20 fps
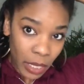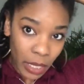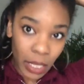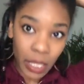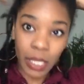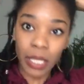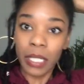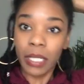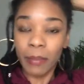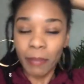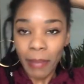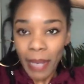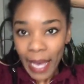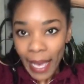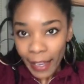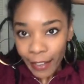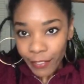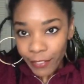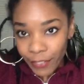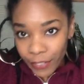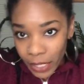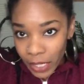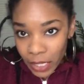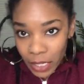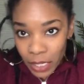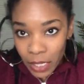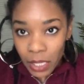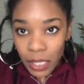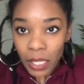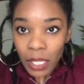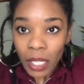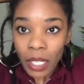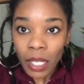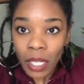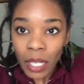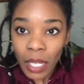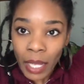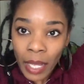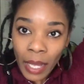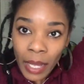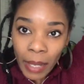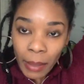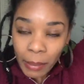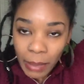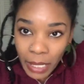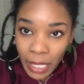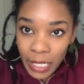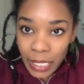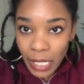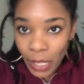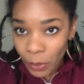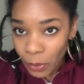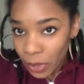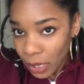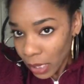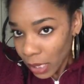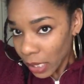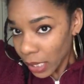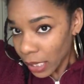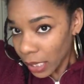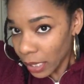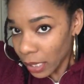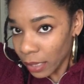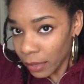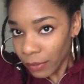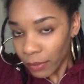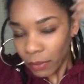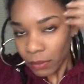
this back first because I wanna leave